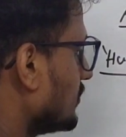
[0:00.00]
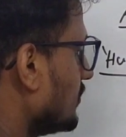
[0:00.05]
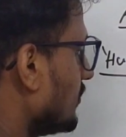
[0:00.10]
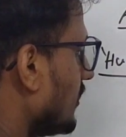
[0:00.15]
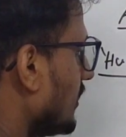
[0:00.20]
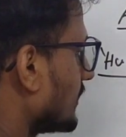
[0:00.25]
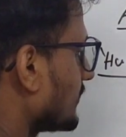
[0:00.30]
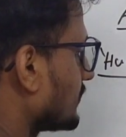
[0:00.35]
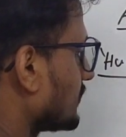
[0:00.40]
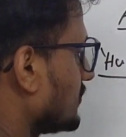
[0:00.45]
2
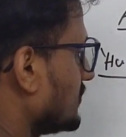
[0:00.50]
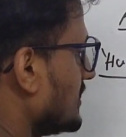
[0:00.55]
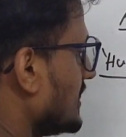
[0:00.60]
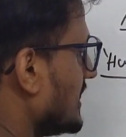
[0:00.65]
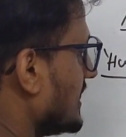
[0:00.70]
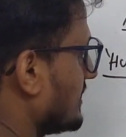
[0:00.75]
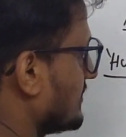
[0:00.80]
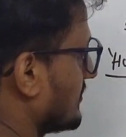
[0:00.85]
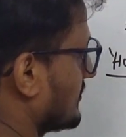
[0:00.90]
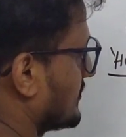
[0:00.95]
or
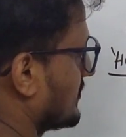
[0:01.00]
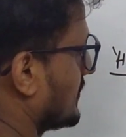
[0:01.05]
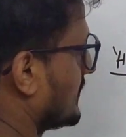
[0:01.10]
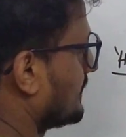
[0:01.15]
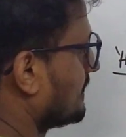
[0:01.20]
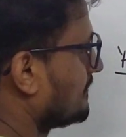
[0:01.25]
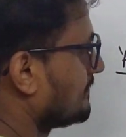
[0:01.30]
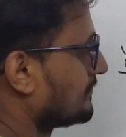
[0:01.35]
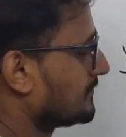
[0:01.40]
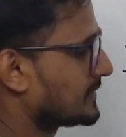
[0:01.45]
3 etc.
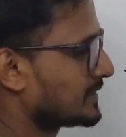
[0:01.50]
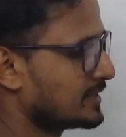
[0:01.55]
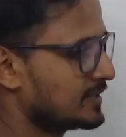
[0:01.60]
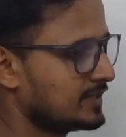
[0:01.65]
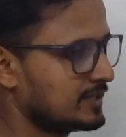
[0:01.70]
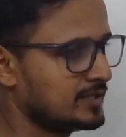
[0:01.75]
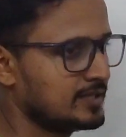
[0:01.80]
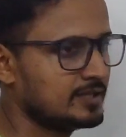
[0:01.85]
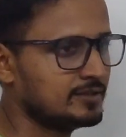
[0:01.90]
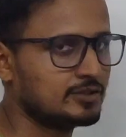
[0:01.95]

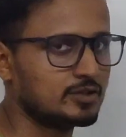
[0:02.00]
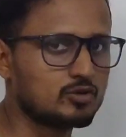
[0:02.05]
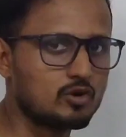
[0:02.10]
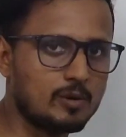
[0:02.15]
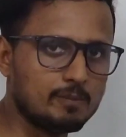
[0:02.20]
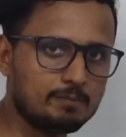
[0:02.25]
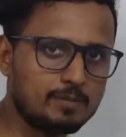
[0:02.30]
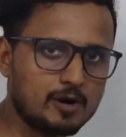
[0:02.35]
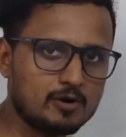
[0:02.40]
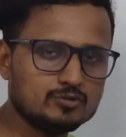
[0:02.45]
The
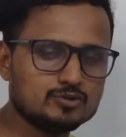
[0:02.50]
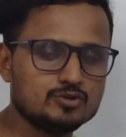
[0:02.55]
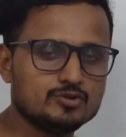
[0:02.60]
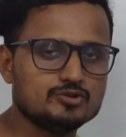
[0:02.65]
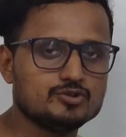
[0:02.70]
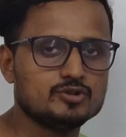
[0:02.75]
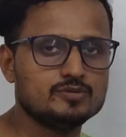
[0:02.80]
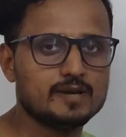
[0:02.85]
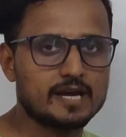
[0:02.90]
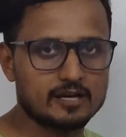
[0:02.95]
compounds
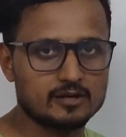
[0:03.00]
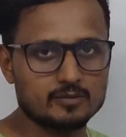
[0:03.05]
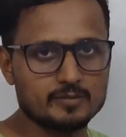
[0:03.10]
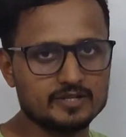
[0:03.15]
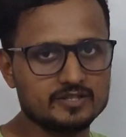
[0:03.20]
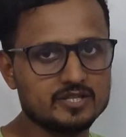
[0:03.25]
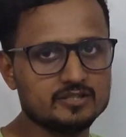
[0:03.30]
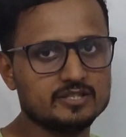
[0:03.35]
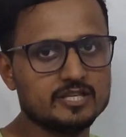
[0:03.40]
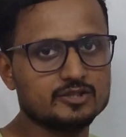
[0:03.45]
which will be
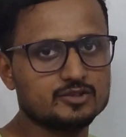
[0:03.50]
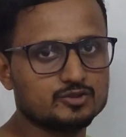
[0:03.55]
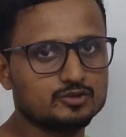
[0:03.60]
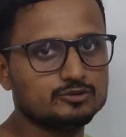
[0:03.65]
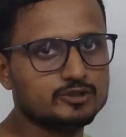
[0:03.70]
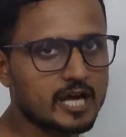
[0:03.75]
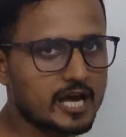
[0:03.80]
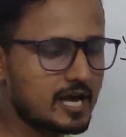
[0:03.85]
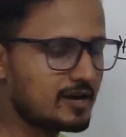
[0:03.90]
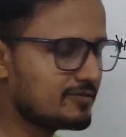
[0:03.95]
aromatic, they should